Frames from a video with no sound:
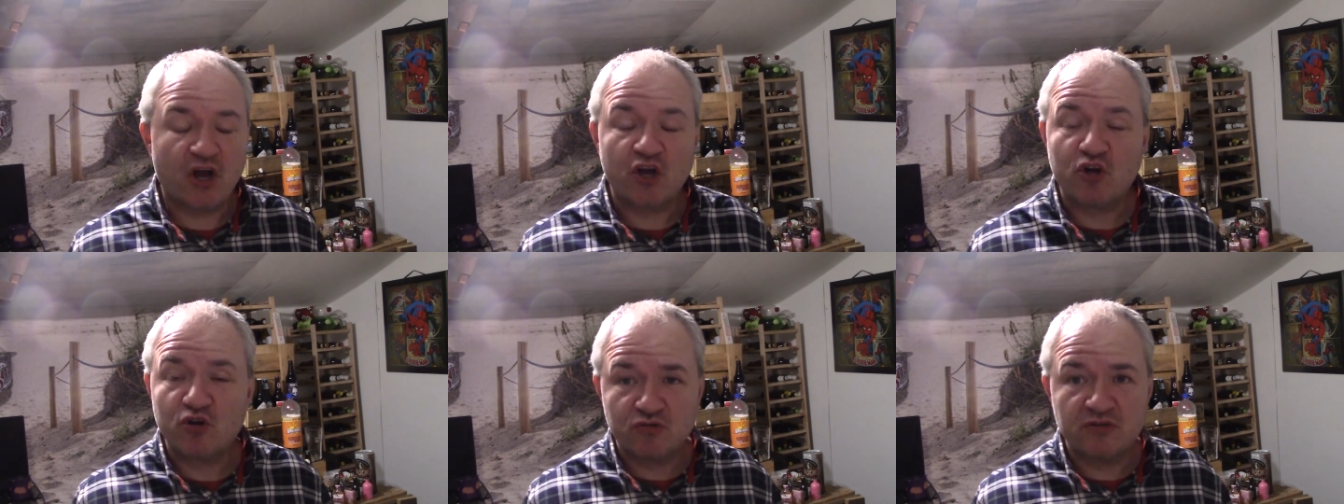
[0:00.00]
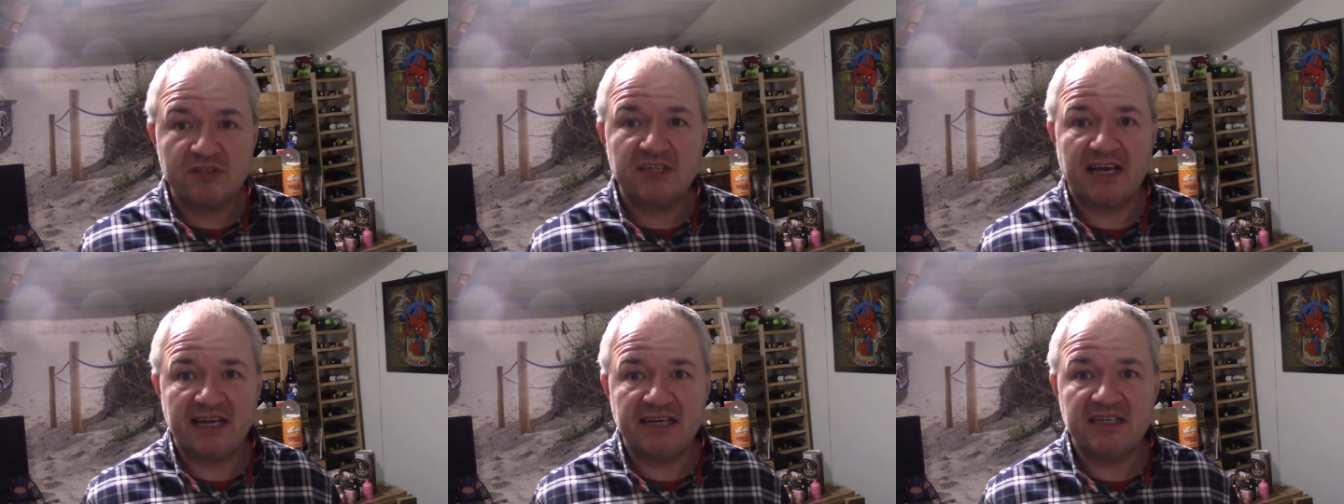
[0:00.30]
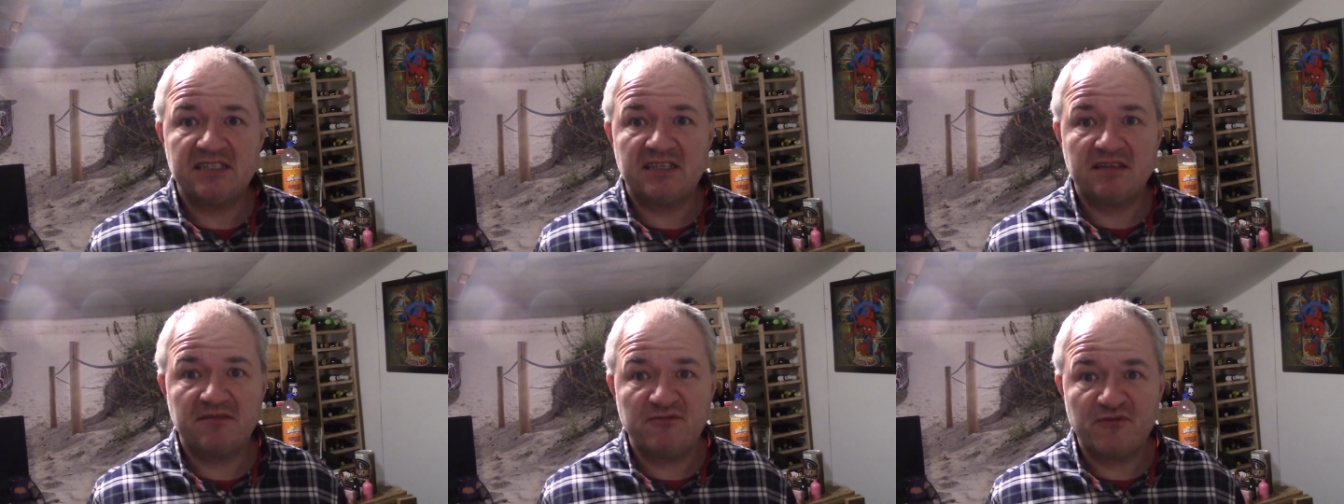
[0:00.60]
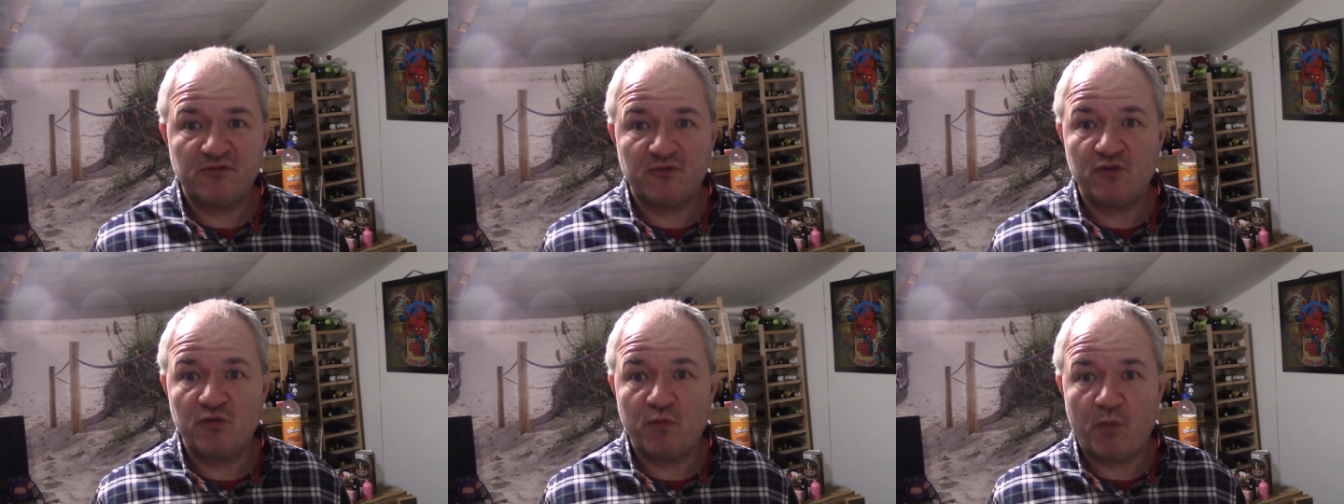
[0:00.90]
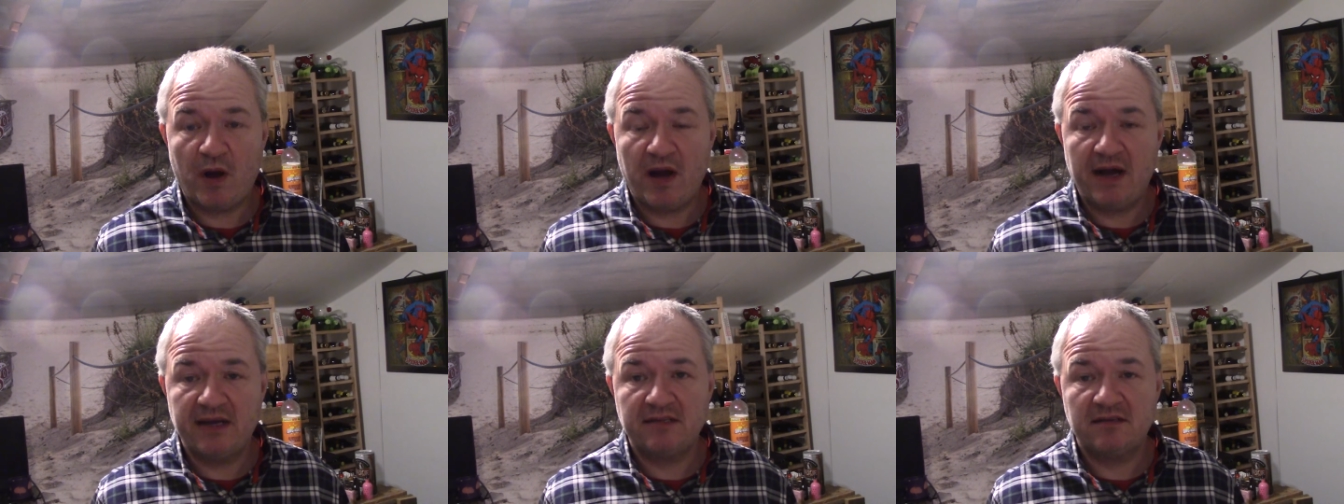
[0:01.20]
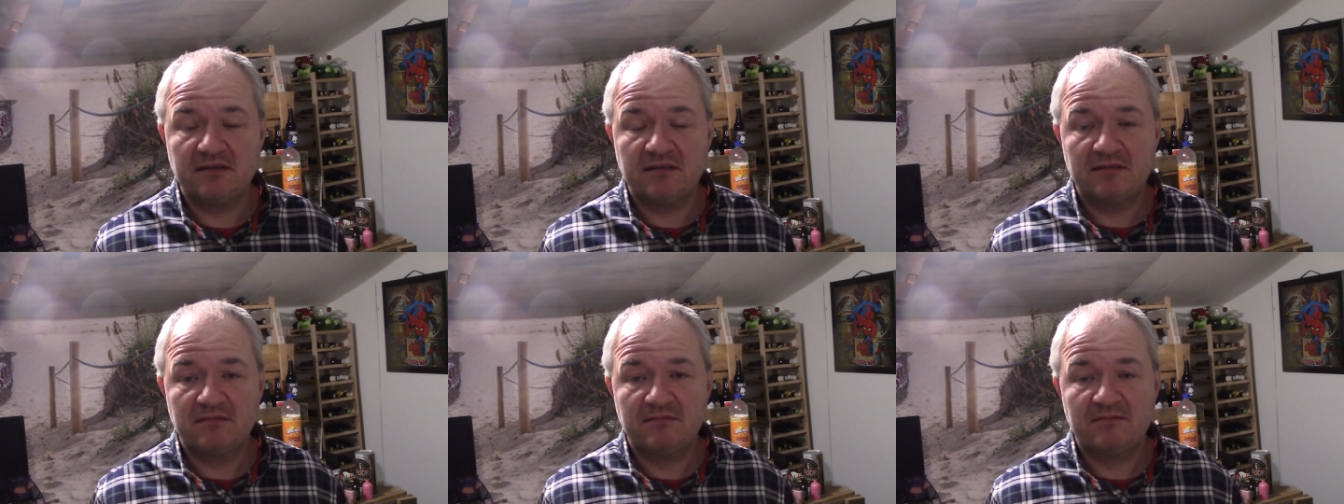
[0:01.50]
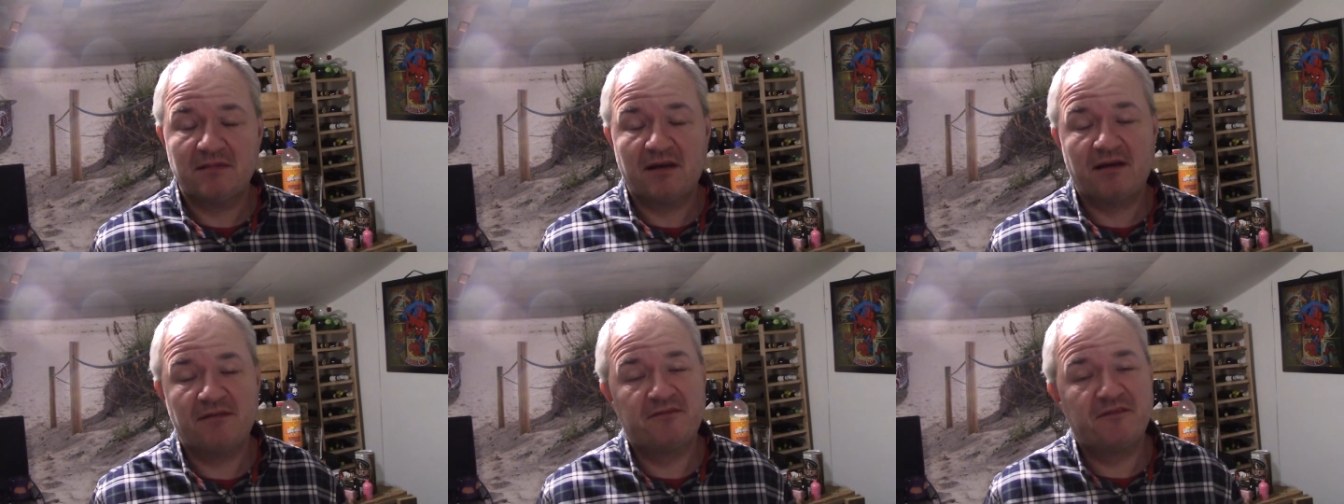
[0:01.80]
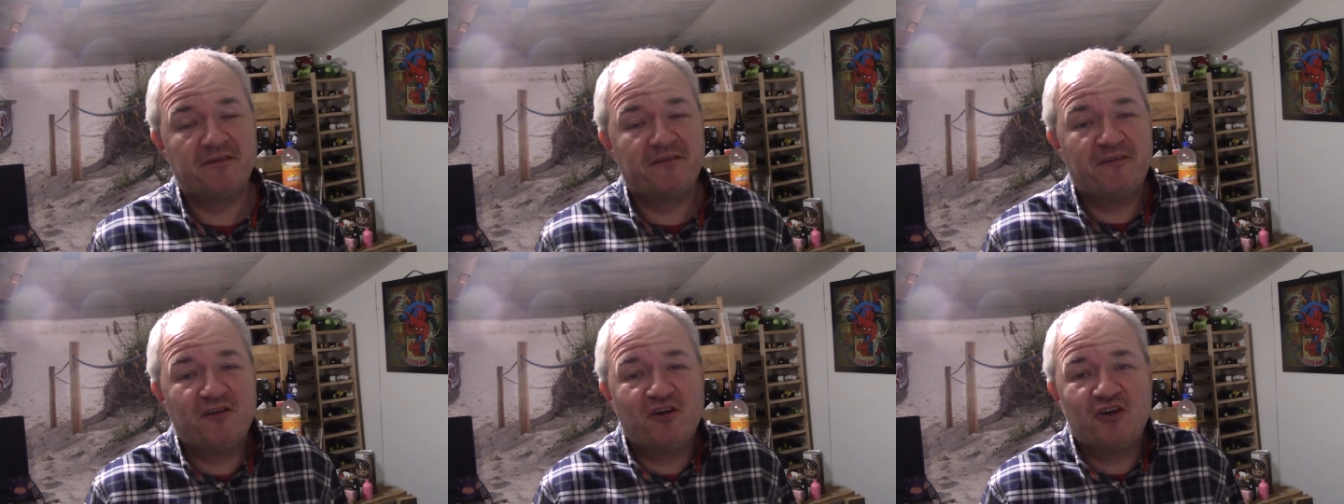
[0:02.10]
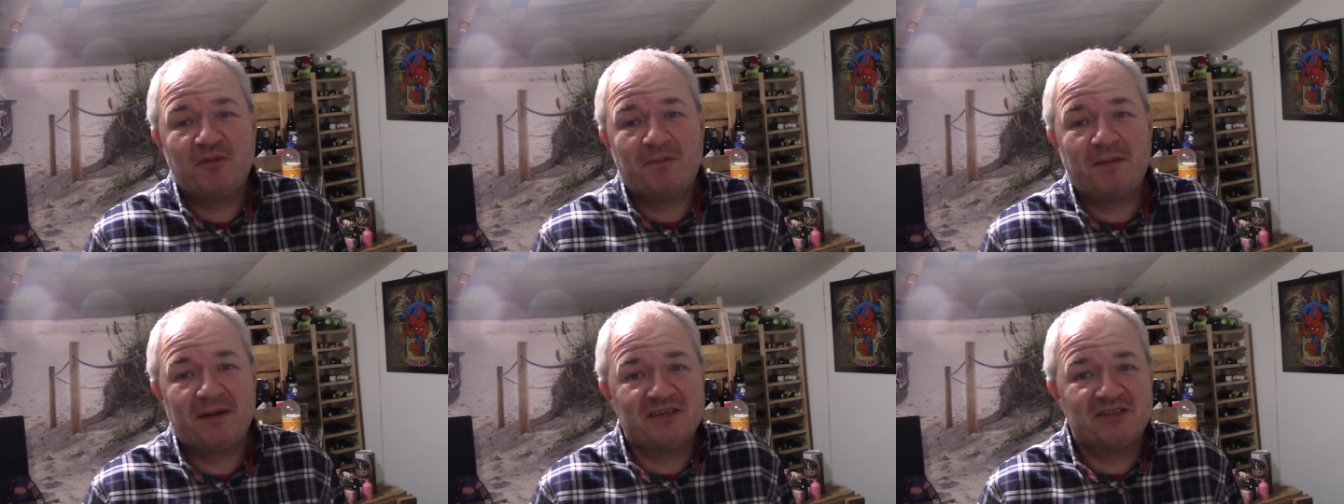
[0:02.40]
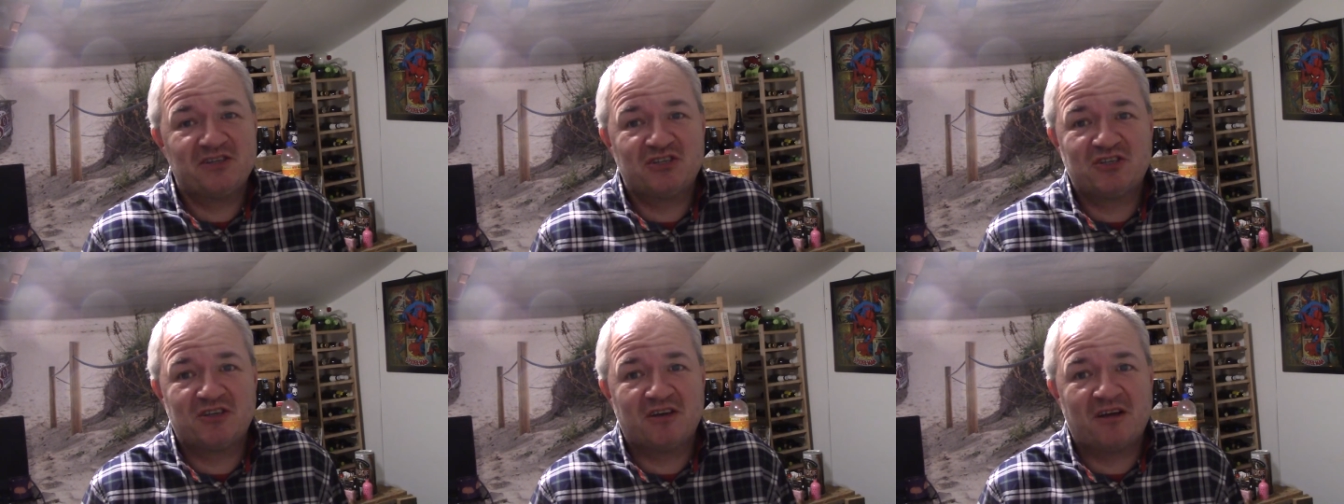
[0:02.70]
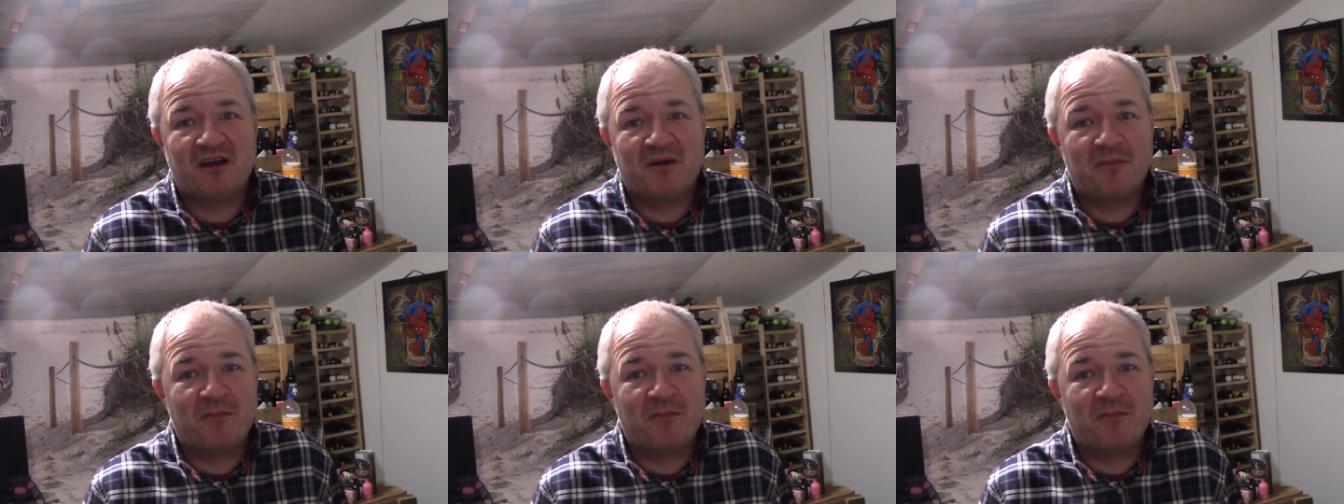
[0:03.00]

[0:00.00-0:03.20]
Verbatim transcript: good tasting fruit wine and for 30 pence a,